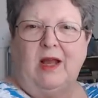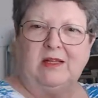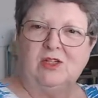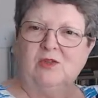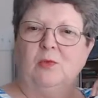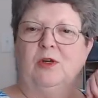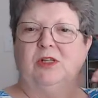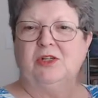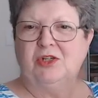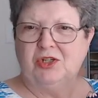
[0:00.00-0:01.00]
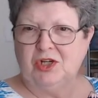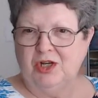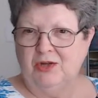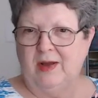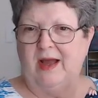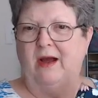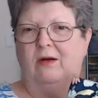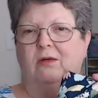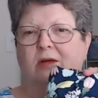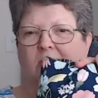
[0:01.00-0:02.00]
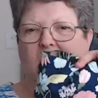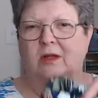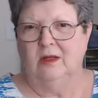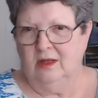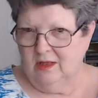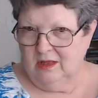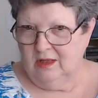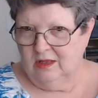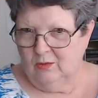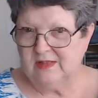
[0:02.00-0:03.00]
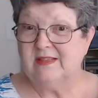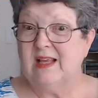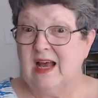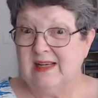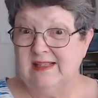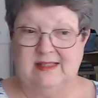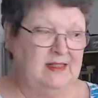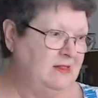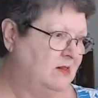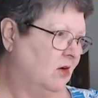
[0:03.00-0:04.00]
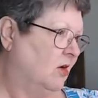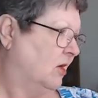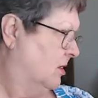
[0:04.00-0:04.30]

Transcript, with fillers: I just wanted to show you how, what size these are.